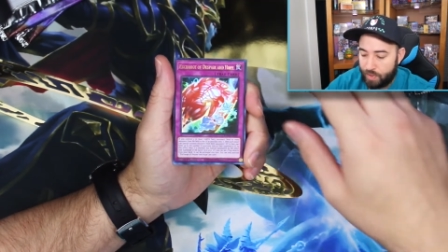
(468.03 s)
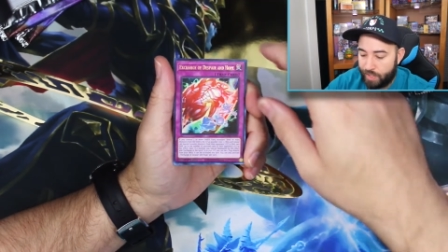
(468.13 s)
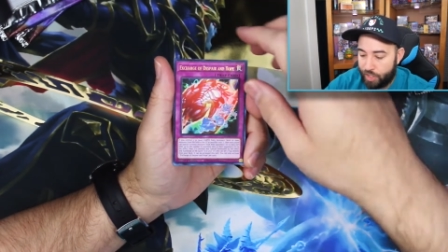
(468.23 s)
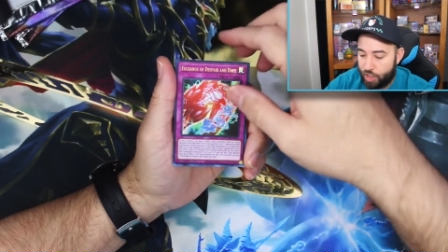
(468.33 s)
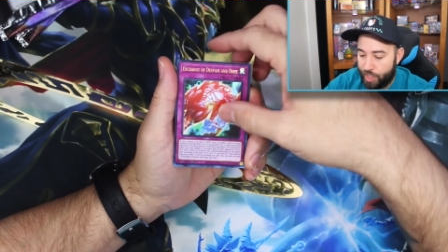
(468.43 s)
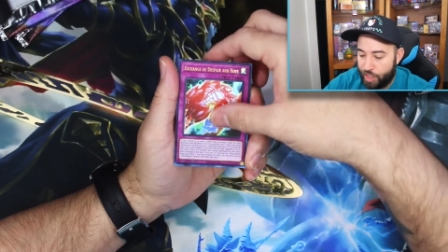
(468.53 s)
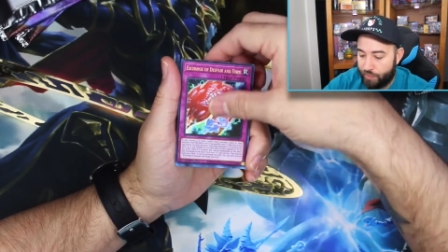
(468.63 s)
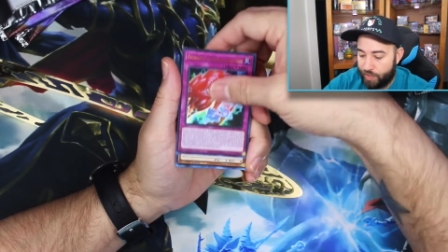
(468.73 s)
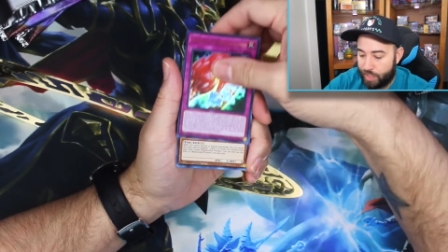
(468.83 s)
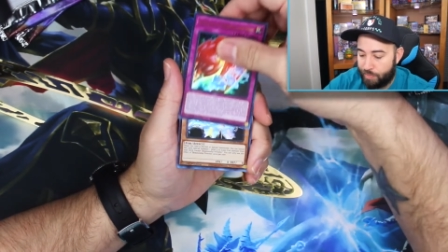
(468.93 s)
Exchange
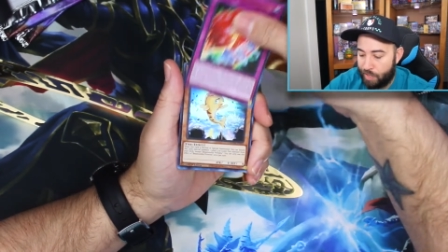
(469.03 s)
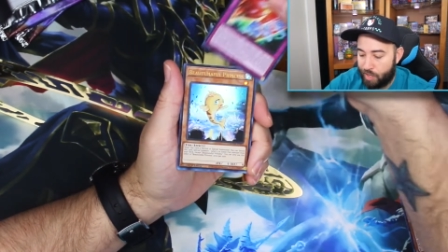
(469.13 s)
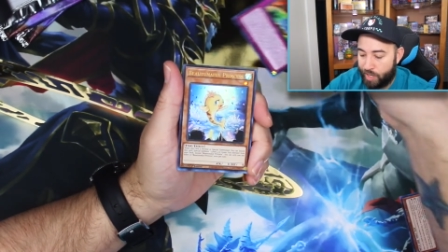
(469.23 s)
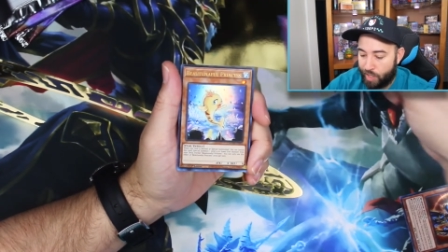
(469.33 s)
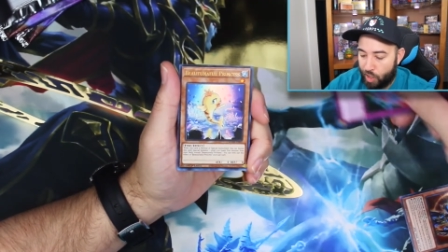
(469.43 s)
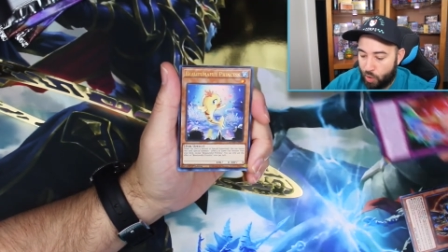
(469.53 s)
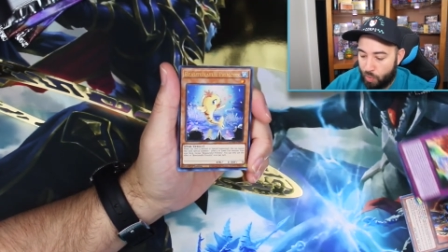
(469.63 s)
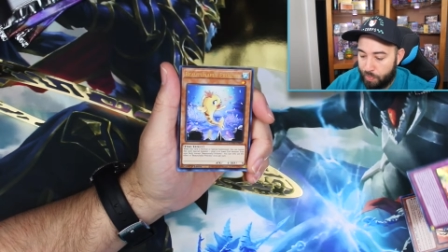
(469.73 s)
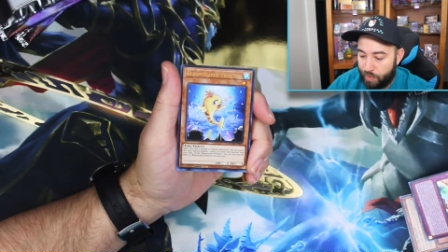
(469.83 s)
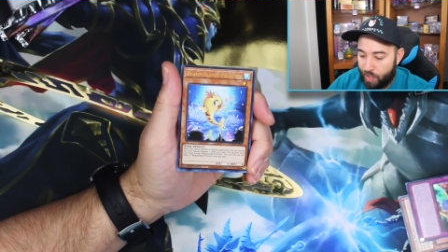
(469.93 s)
of Despair and
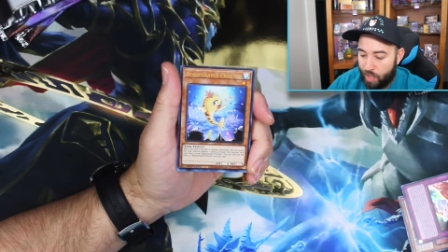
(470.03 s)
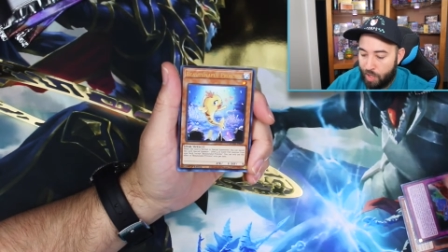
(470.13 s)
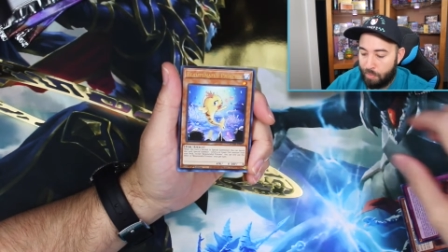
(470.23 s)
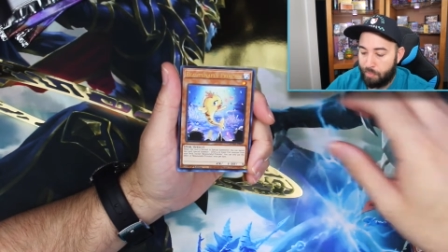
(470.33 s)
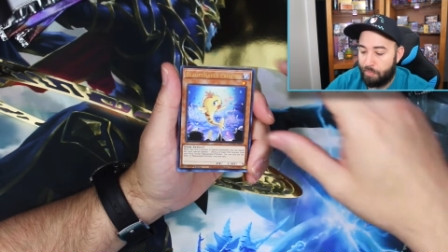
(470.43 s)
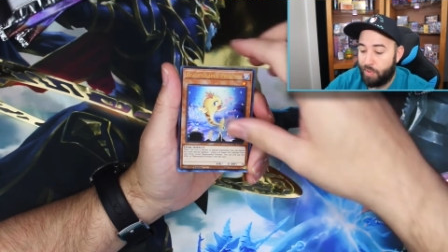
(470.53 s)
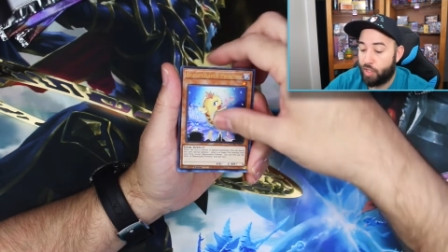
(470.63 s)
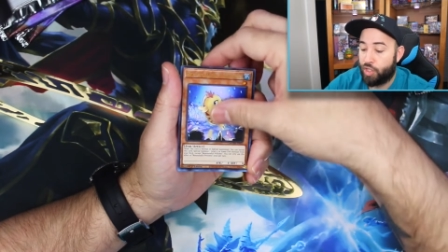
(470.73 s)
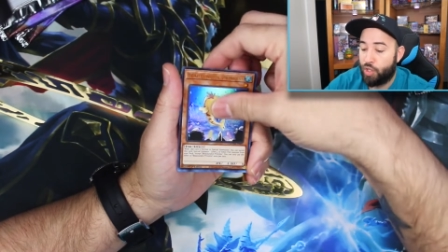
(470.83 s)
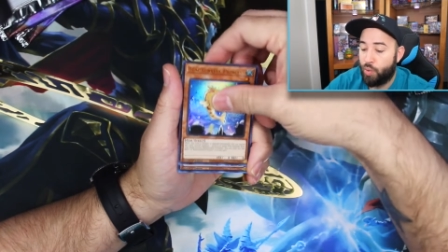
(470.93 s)
Hope,
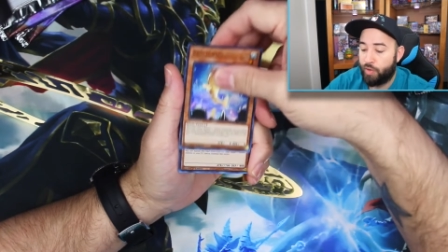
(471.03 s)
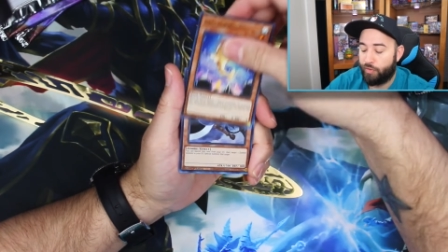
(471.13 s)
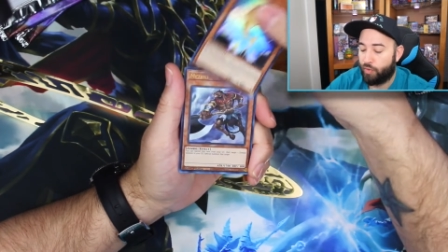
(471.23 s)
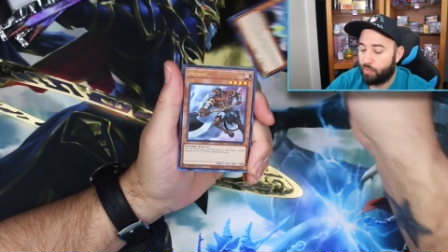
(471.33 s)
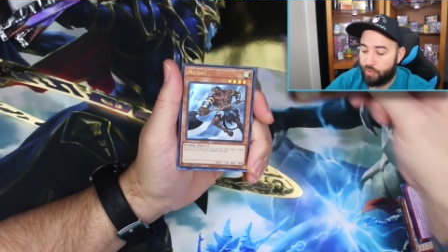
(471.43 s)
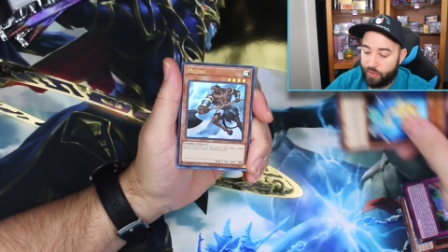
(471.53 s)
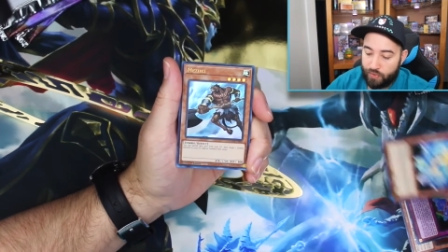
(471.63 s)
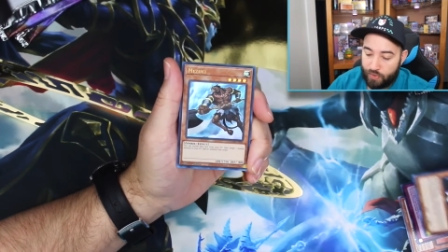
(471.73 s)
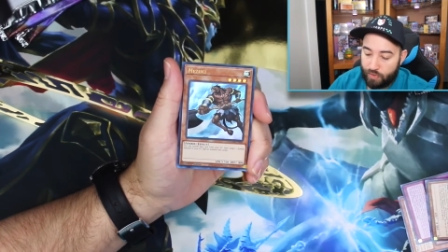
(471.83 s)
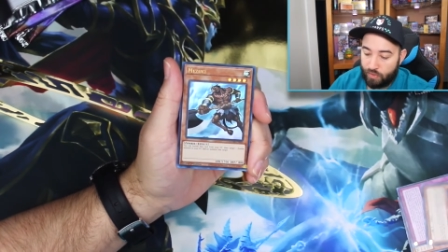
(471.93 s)
Beautiful
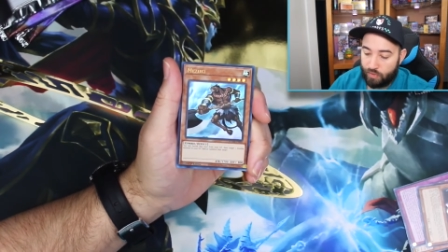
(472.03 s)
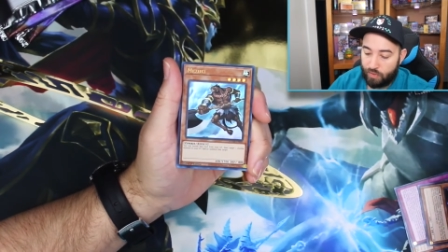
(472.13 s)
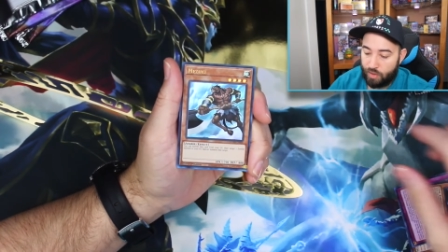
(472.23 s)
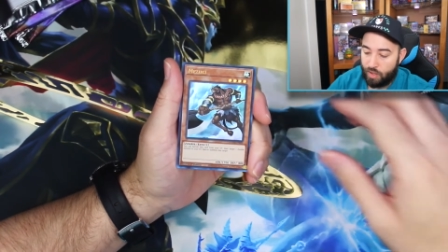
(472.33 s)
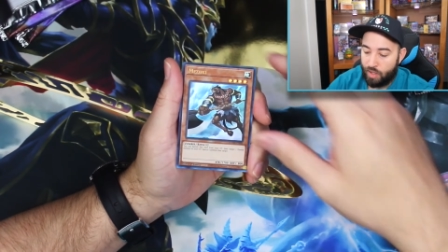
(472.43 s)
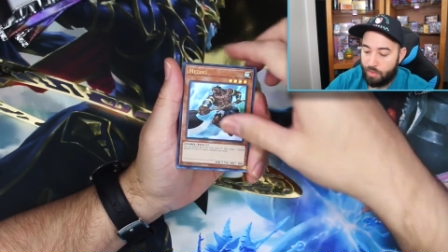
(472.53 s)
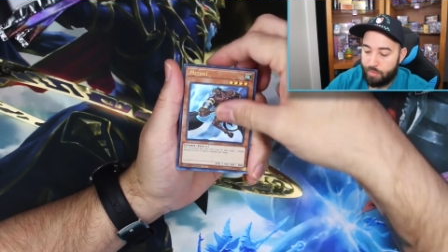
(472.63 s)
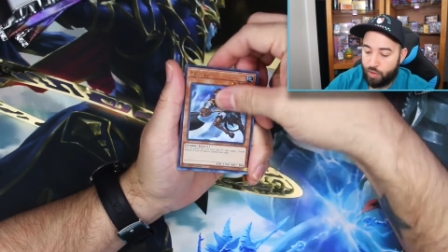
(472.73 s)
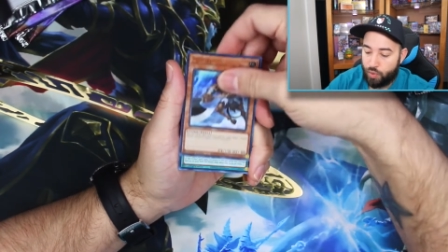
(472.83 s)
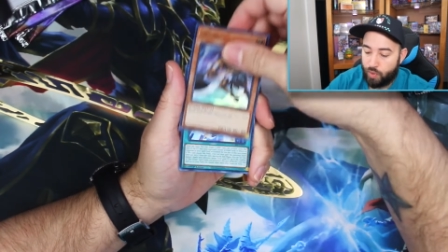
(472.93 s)
Princess,
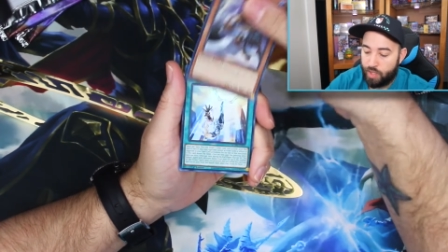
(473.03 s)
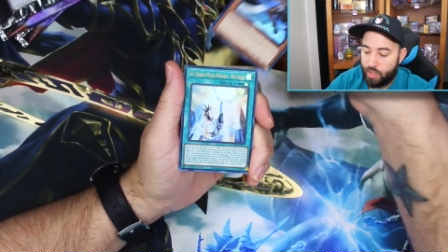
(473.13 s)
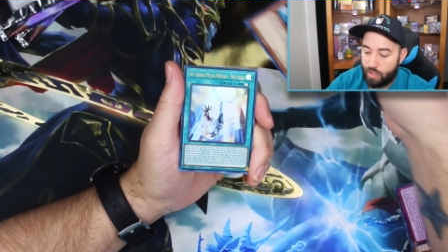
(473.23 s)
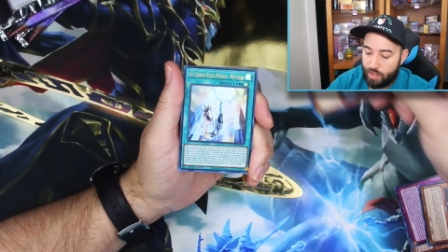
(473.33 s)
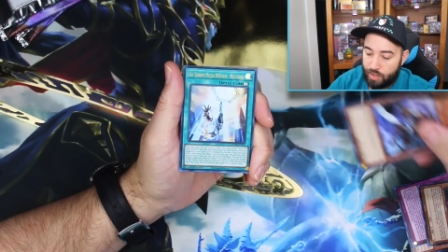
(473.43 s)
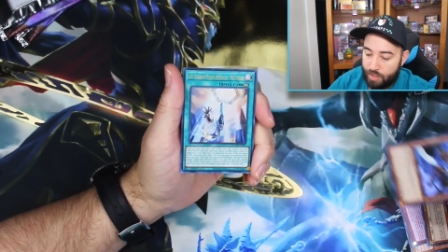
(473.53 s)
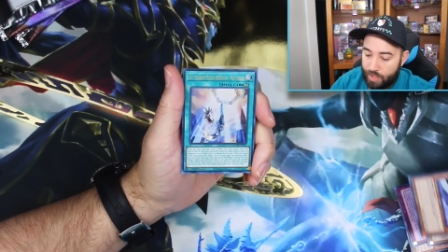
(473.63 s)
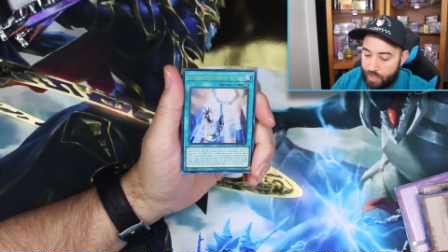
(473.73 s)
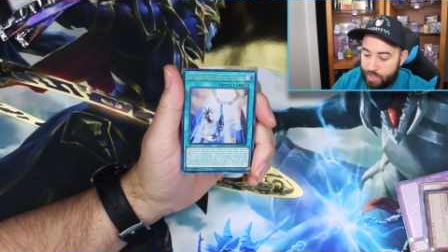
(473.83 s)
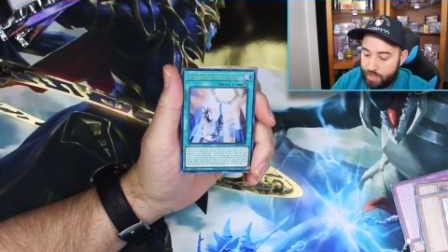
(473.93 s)
Mizuki,
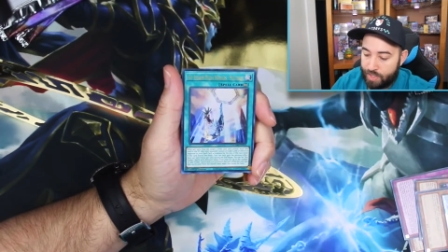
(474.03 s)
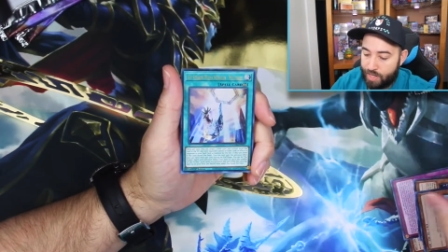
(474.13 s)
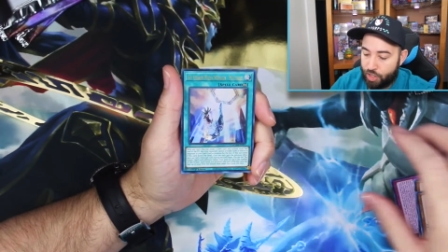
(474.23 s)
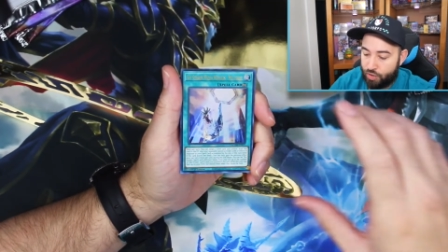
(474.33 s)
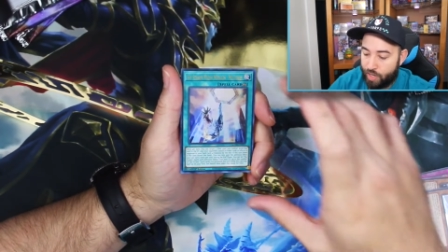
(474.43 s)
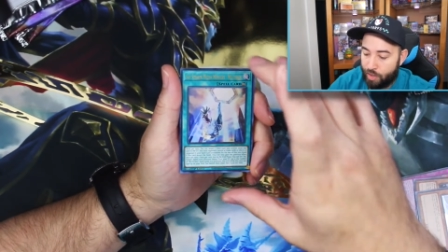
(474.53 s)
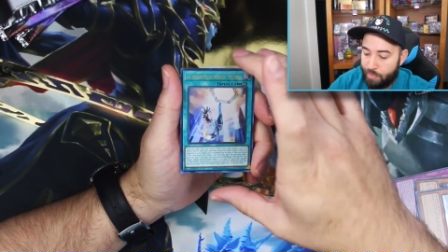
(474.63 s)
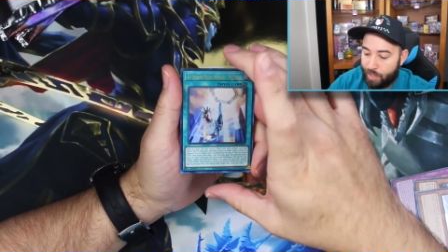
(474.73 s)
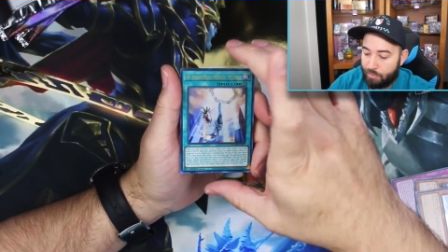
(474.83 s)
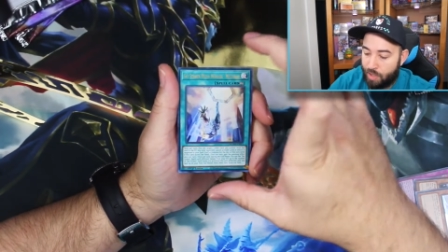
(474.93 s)
and Sky Striker
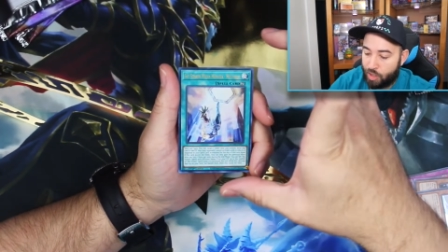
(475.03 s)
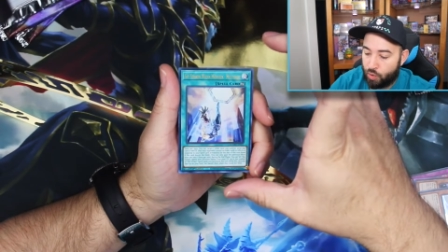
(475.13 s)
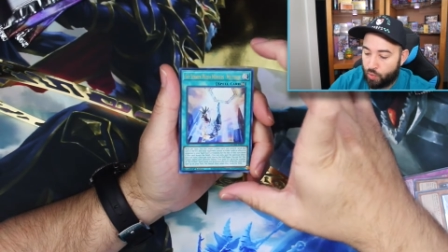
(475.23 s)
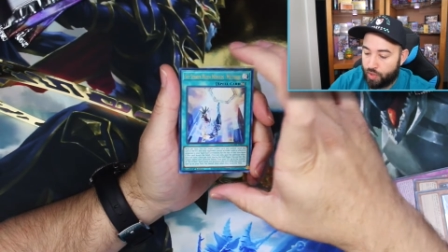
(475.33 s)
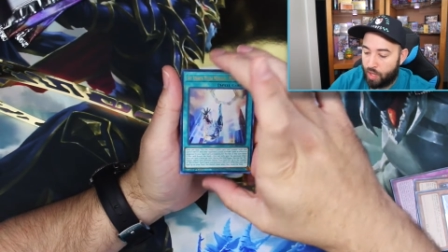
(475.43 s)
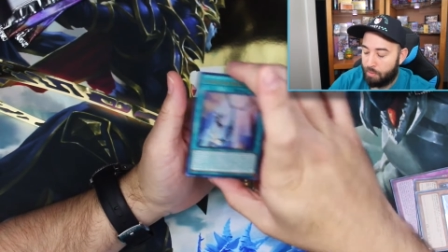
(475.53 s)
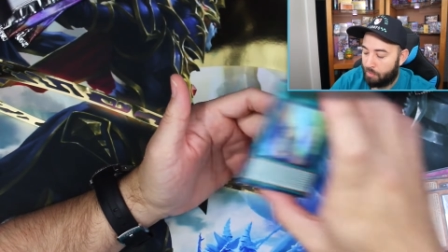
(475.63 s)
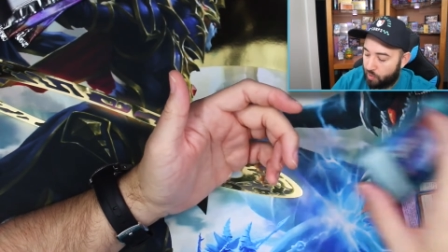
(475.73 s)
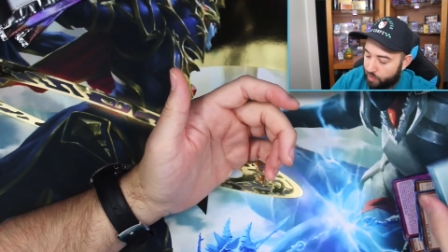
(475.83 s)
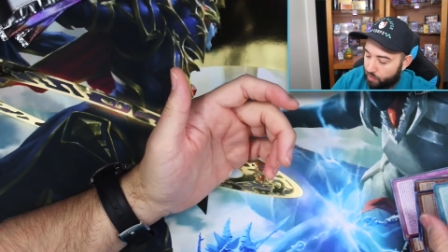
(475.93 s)
Mecha Modules
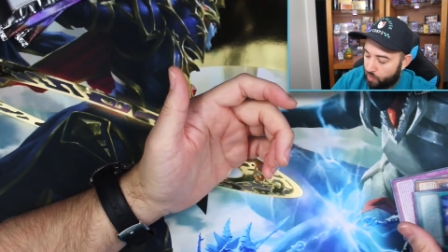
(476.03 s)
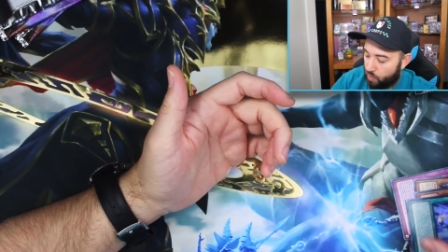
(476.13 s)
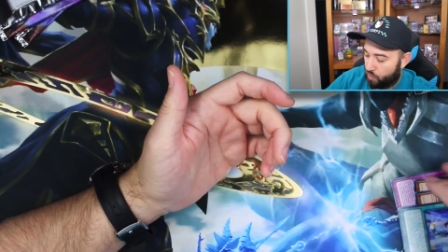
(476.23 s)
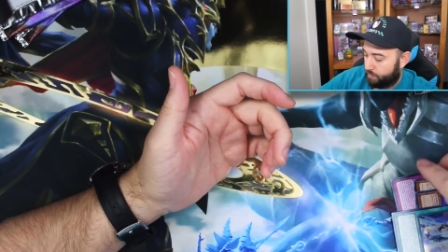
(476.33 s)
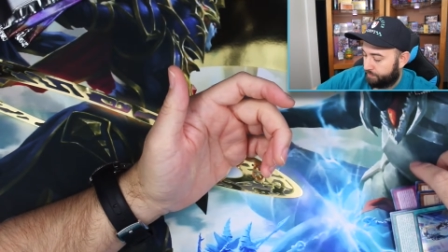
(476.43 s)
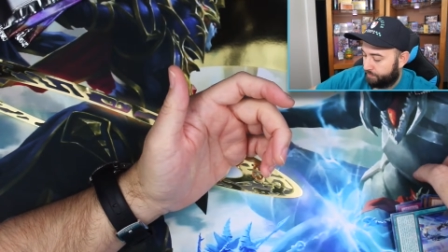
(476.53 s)
Multirole.